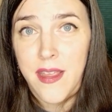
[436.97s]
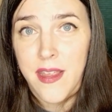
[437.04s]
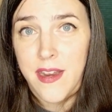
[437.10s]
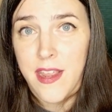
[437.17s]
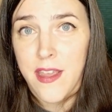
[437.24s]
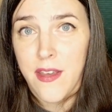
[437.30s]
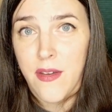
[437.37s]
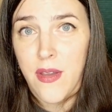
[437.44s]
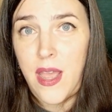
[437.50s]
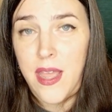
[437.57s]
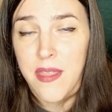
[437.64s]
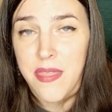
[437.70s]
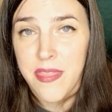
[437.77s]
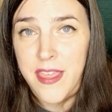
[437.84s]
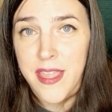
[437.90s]
Now, I
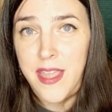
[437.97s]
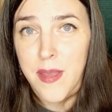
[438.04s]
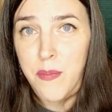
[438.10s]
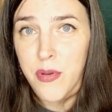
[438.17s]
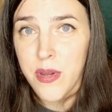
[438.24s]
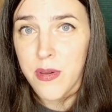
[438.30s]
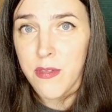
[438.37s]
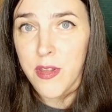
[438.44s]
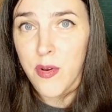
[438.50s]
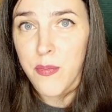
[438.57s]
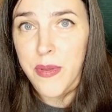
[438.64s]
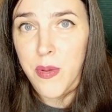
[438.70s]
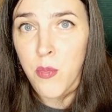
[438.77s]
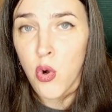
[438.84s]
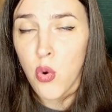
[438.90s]
think I put a little
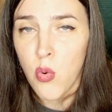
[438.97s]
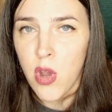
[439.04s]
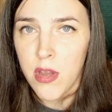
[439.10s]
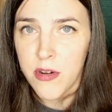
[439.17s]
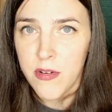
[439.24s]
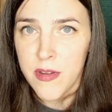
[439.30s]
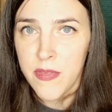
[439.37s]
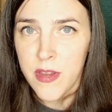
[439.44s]
bit more water in there